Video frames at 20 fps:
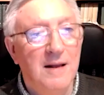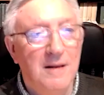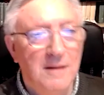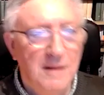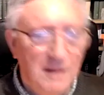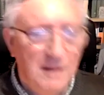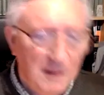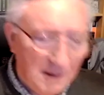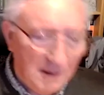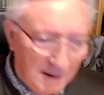
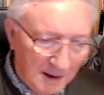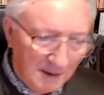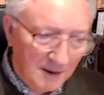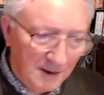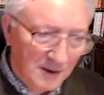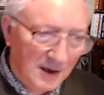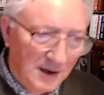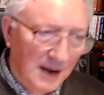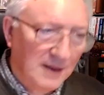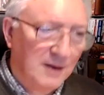And they didn't
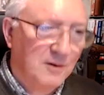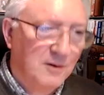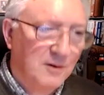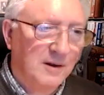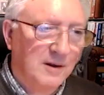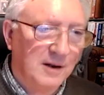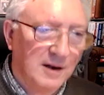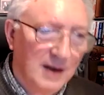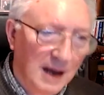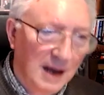decide. They took
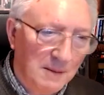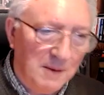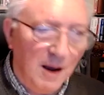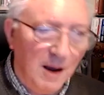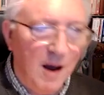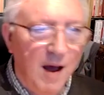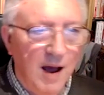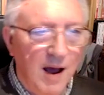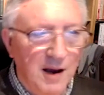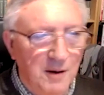the time
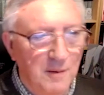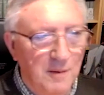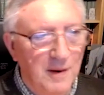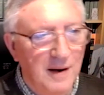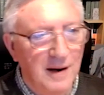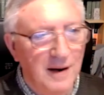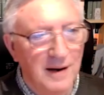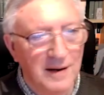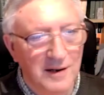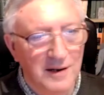
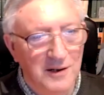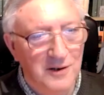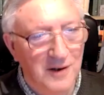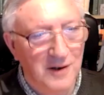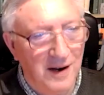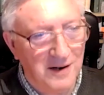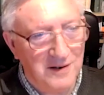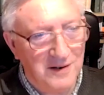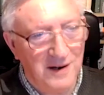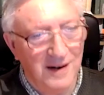arguing and
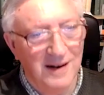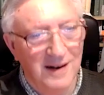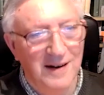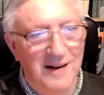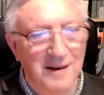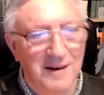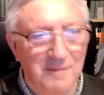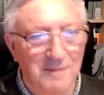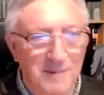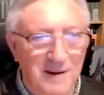discussing and
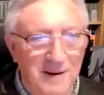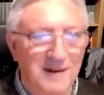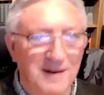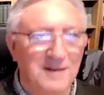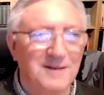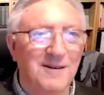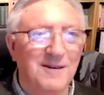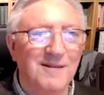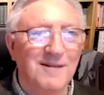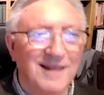debating.
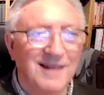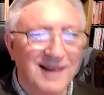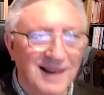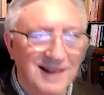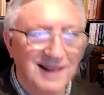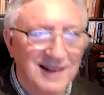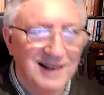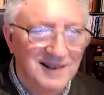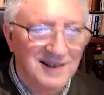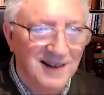Said, okay,
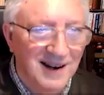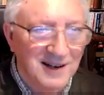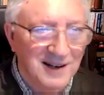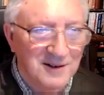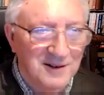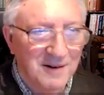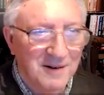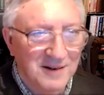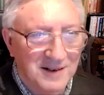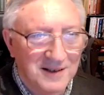these guys
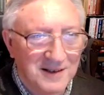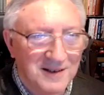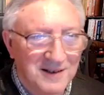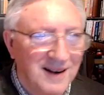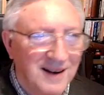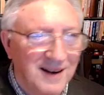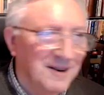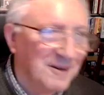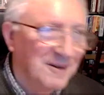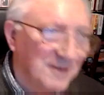are not
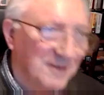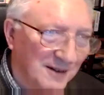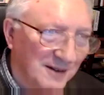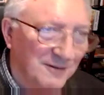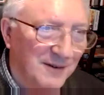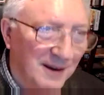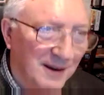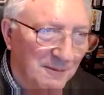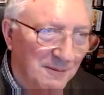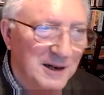deciding. Okay,
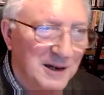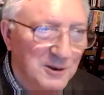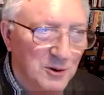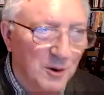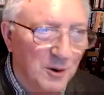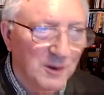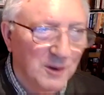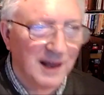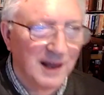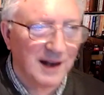fair. We'll
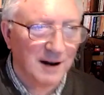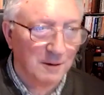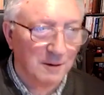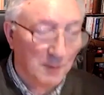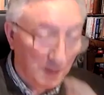sort that out.